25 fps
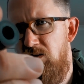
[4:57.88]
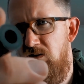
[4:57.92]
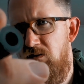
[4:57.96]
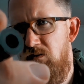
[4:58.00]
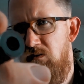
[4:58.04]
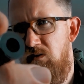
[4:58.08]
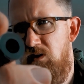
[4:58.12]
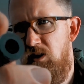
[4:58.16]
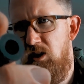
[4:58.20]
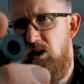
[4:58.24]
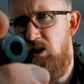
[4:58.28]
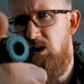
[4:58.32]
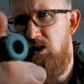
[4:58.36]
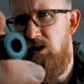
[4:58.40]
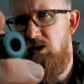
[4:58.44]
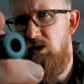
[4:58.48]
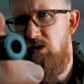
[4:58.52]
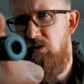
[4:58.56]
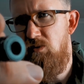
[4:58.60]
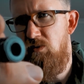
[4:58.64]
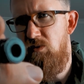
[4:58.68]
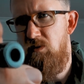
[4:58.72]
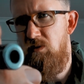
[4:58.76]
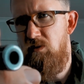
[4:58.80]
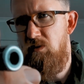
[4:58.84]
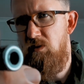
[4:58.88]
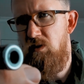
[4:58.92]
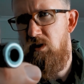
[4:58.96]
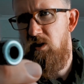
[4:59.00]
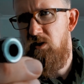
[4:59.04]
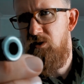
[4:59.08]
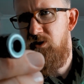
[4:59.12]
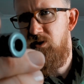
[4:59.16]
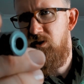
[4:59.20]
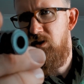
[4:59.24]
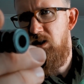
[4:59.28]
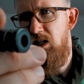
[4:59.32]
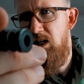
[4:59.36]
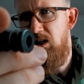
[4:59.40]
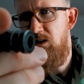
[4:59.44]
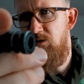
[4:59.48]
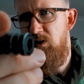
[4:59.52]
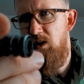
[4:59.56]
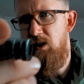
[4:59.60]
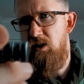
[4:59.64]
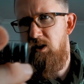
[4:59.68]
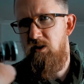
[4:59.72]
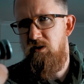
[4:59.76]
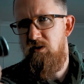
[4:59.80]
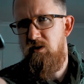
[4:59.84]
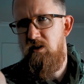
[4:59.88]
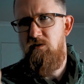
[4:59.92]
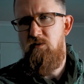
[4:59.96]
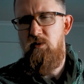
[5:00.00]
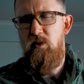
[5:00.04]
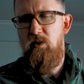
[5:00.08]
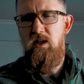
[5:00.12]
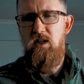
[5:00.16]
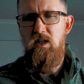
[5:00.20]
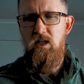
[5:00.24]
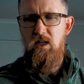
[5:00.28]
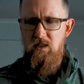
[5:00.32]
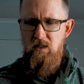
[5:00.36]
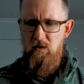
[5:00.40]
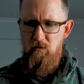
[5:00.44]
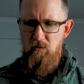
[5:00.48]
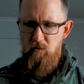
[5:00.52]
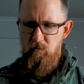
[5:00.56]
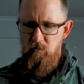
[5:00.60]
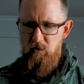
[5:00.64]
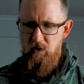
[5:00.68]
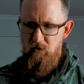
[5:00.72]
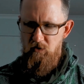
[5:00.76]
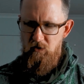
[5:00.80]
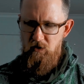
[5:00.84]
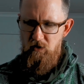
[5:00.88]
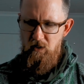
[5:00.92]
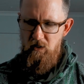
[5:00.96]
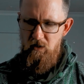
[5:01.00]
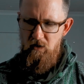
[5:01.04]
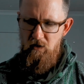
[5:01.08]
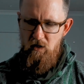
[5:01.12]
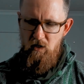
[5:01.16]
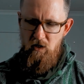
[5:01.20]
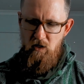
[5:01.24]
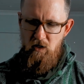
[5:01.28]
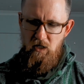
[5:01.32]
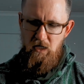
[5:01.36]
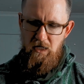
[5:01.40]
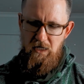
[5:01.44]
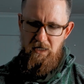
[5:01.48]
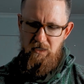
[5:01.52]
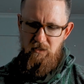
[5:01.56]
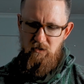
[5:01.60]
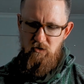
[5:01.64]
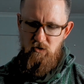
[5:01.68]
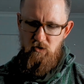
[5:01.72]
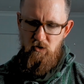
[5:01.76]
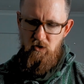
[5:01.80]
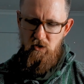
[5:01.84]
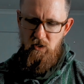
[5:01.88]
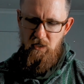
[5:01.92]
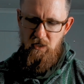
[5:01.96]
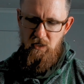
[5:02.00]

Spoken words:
I'll take a photo, see if we can get something better in there. And it's got